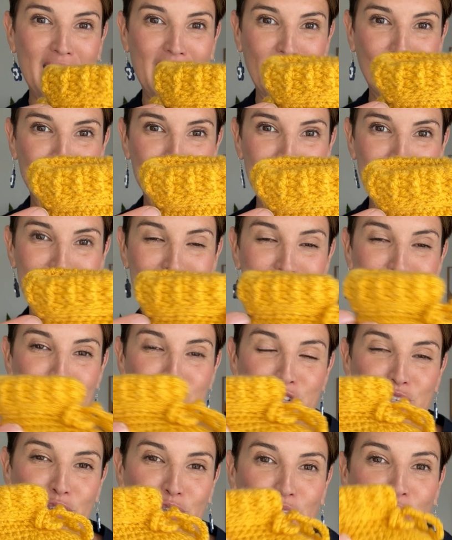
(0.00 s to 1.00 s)
gifting these
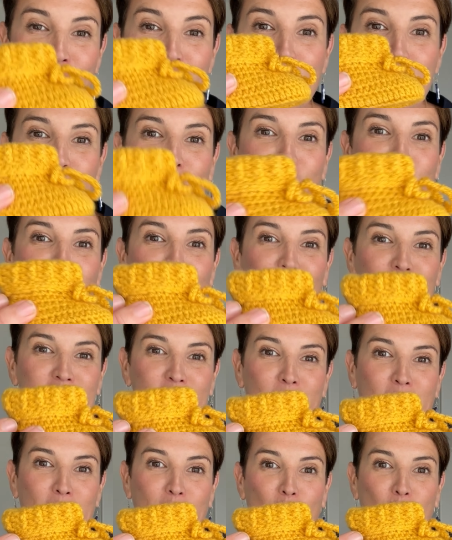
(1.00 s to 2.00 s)
to prefers
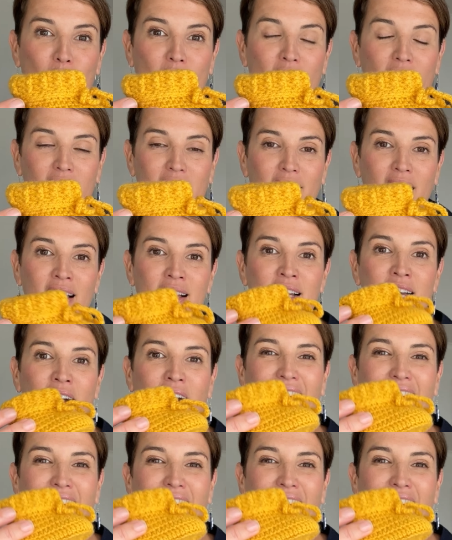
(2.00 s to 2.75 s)
a bit more color,